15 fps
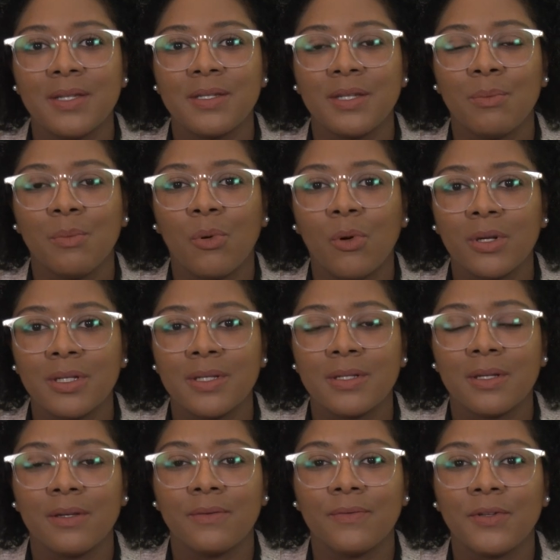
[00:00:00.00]
is the
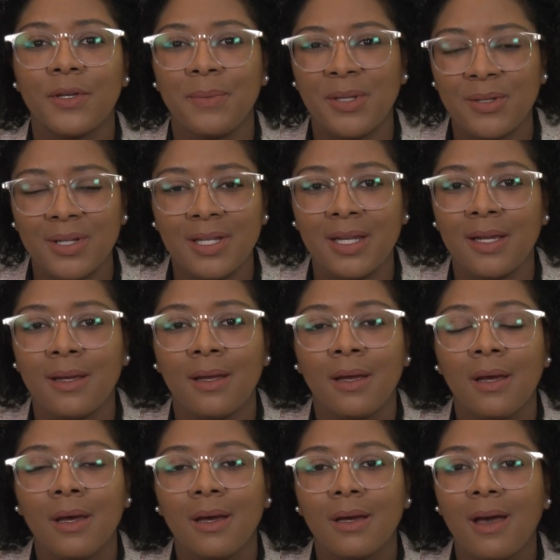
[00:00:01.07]
importance of community.
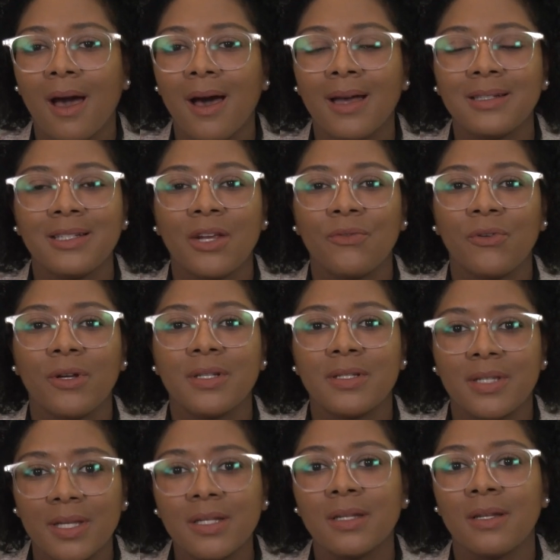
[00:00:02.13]
God never
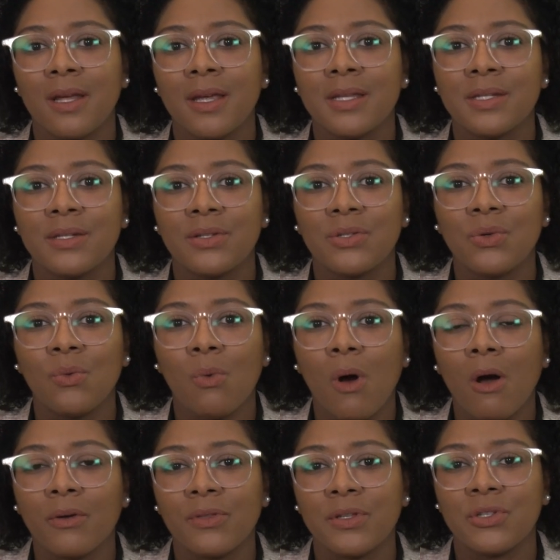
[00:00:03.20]
intended us to
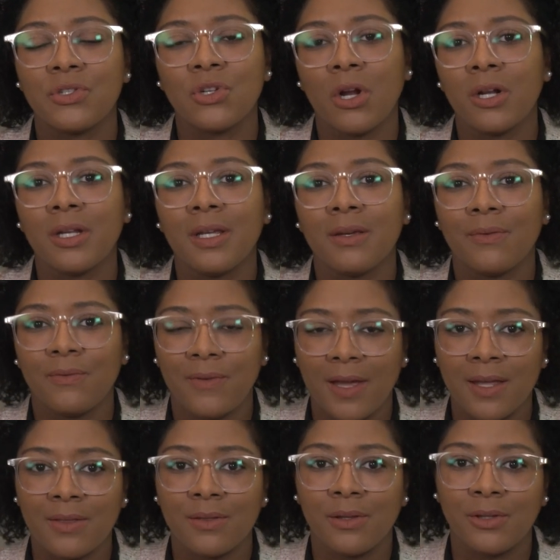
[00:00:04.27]
walk this journey of
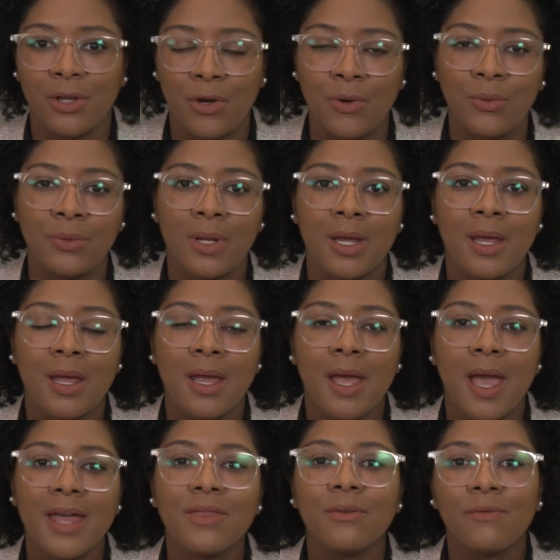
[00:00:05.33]
faith alone.
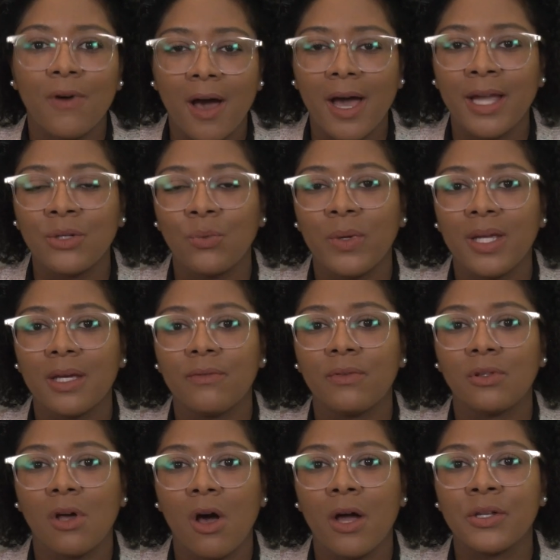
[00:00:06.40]
At The Vine, we have
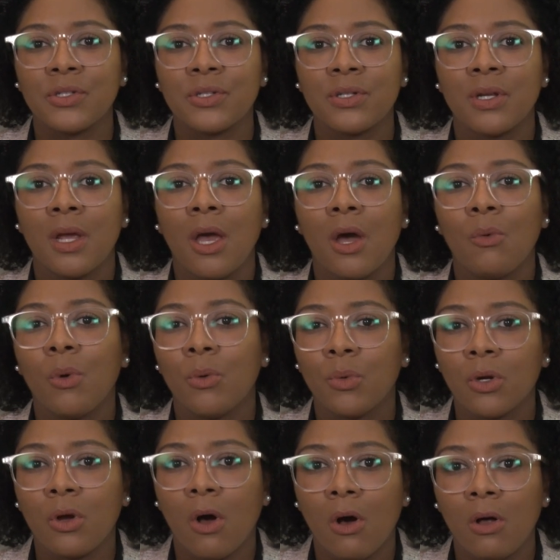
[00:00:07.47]
launched uh, what
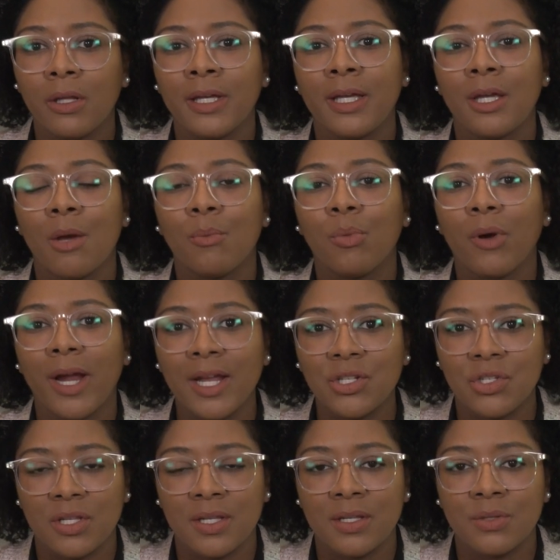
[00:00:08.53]
we're calling
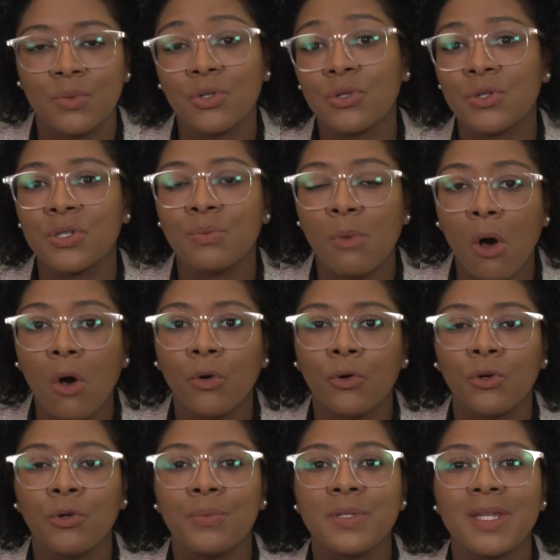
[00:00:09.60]
branches, which are small
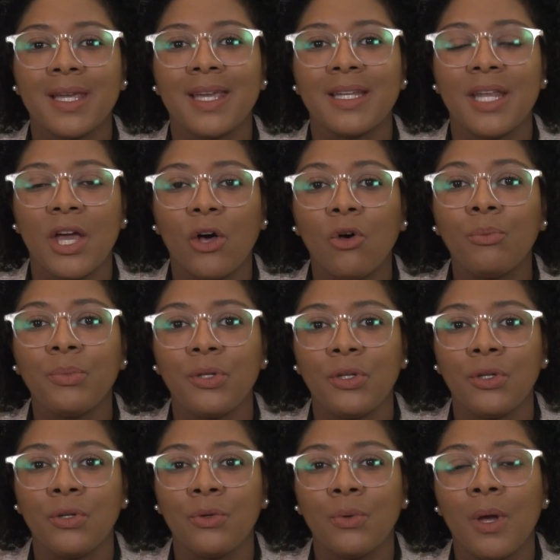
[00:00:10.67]
groups that can help
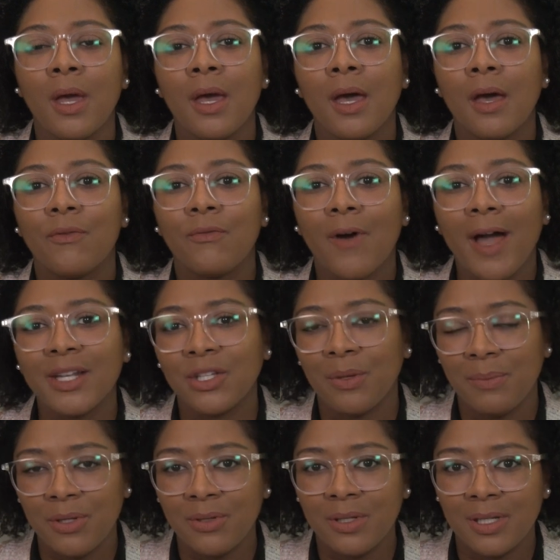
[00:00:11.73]
you find
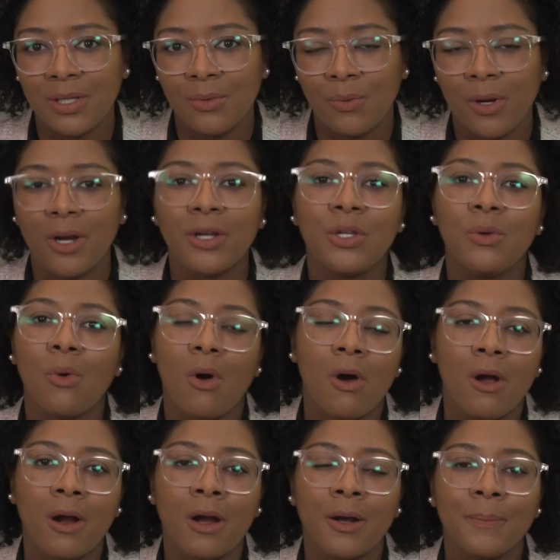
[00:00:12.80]
community where you
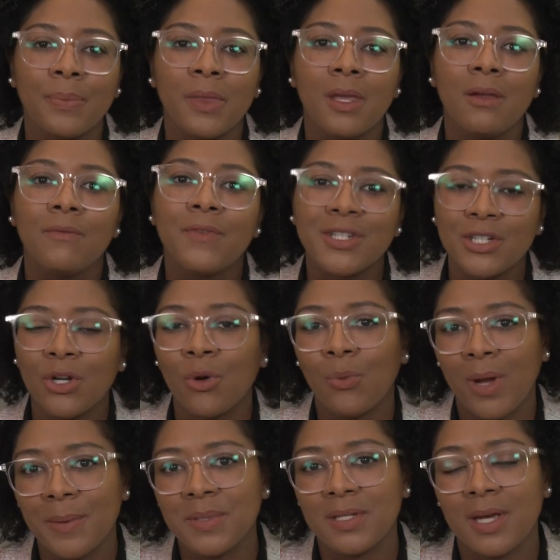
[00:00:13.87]
are. Visit our
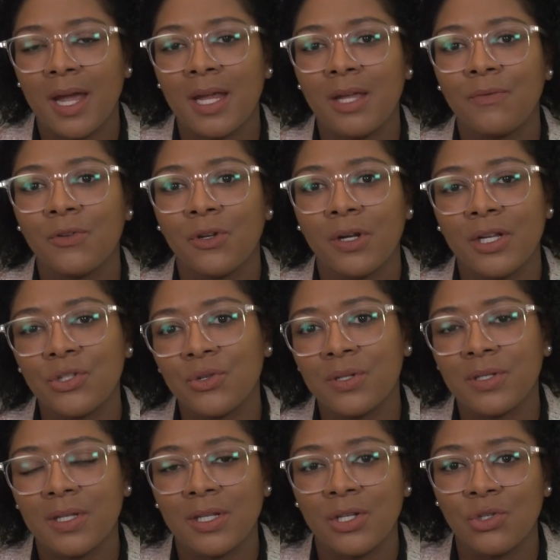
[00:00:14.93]
website if you're
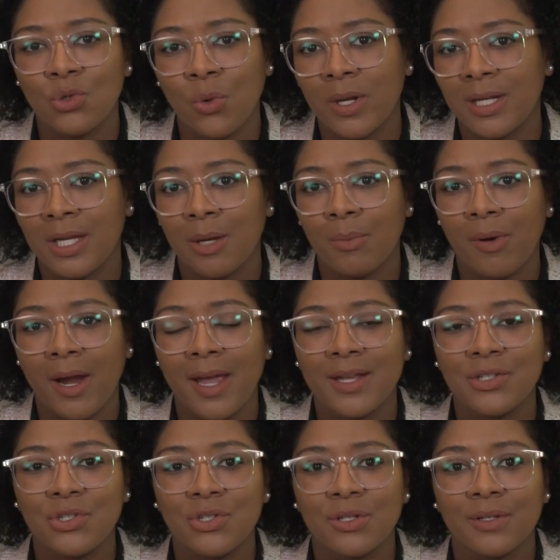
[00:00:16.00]
interested in joining a
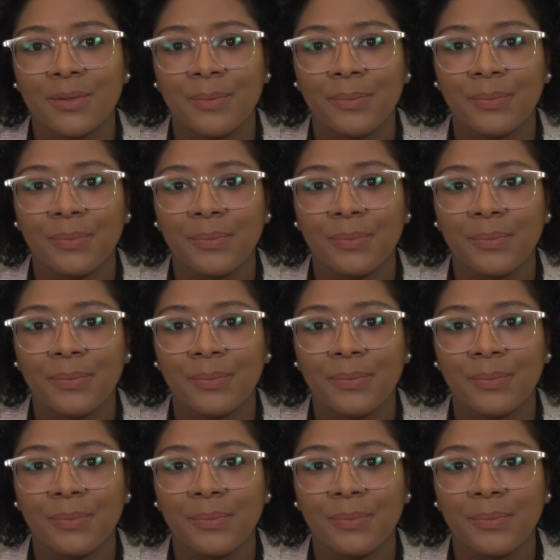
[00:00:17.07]
branch.